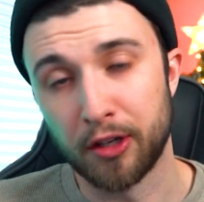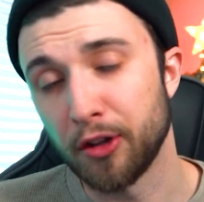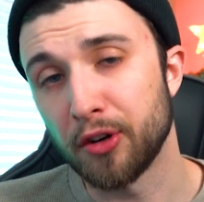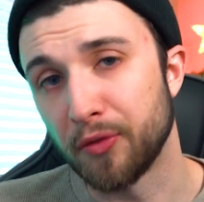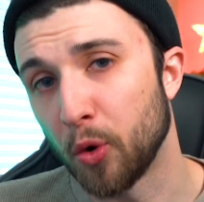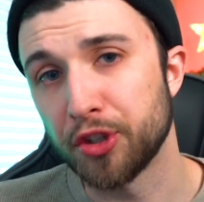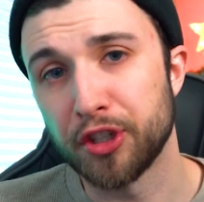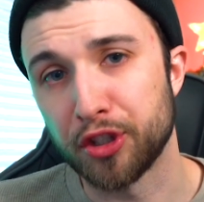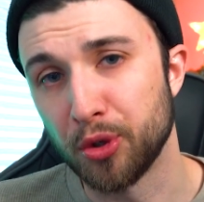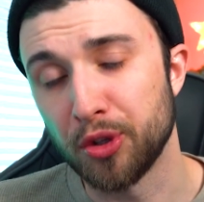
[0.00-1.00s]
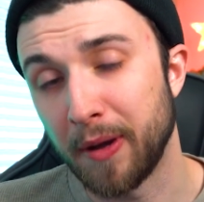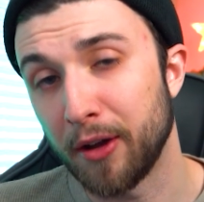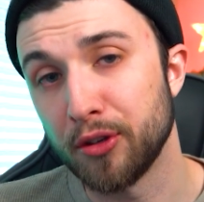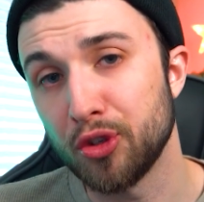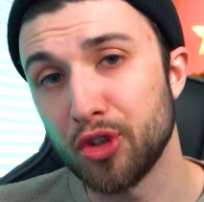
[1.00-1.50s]
Another unfortunate truth
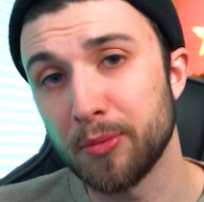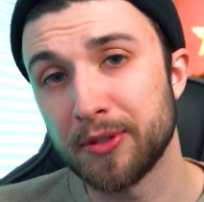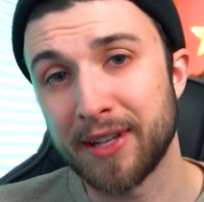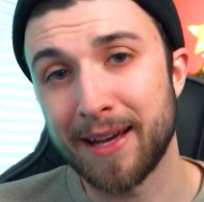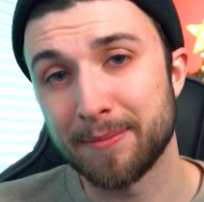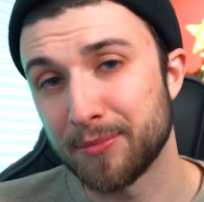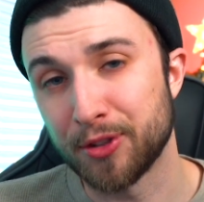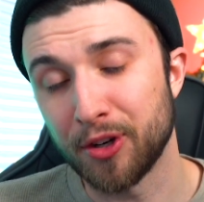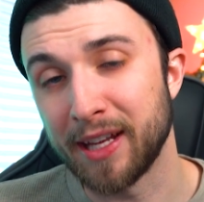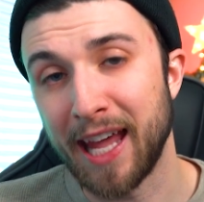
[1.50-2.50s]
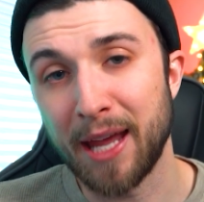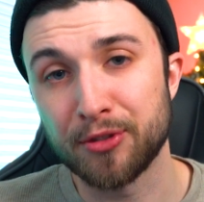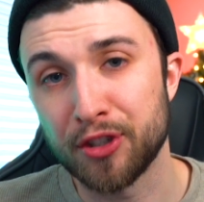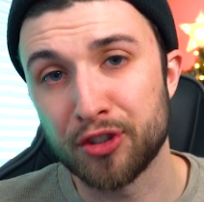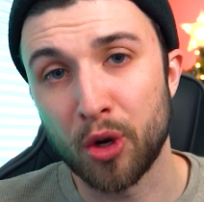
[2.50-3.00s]
about YouTube is that certain games
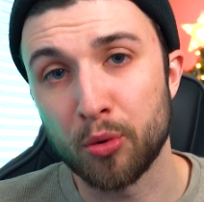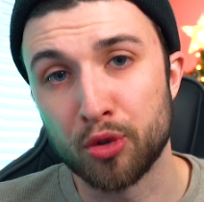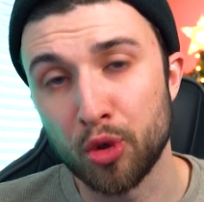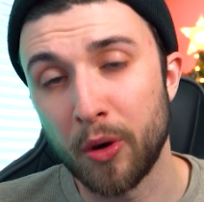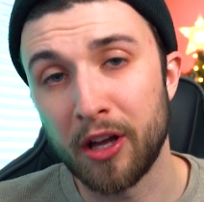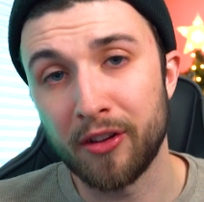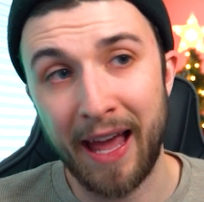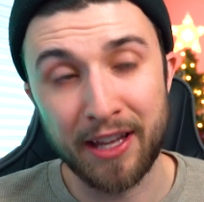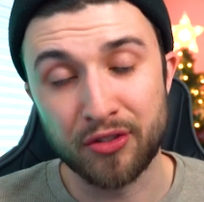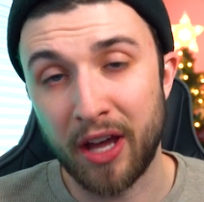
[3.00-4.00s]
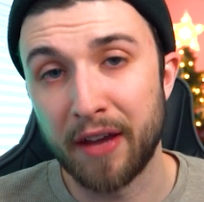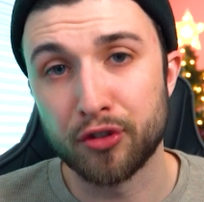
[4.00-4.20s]
just don't do well as live